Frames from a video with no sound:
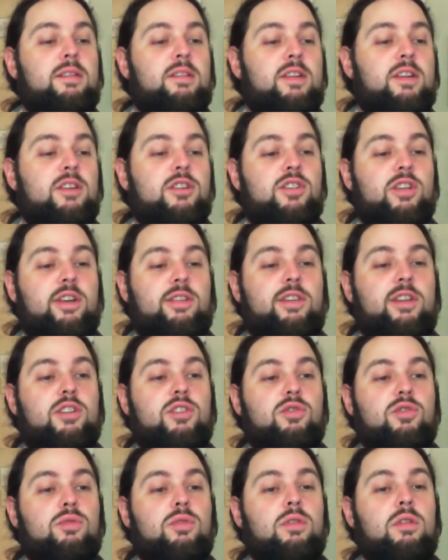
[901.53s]
and Jerry
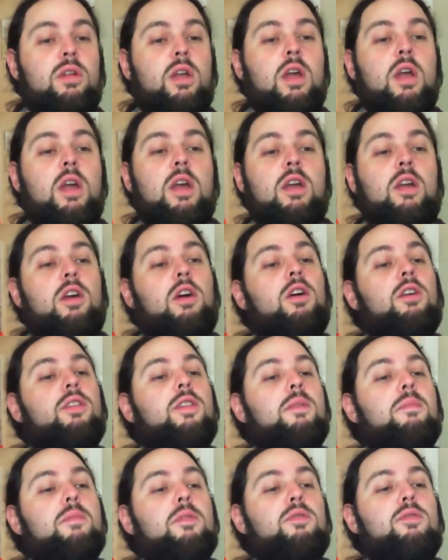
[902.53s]
Jewell called
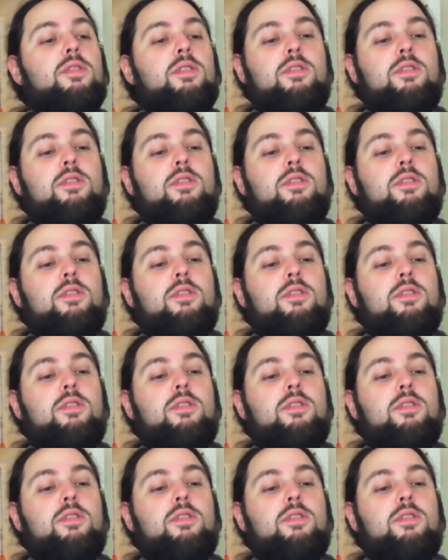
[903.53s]
The Musical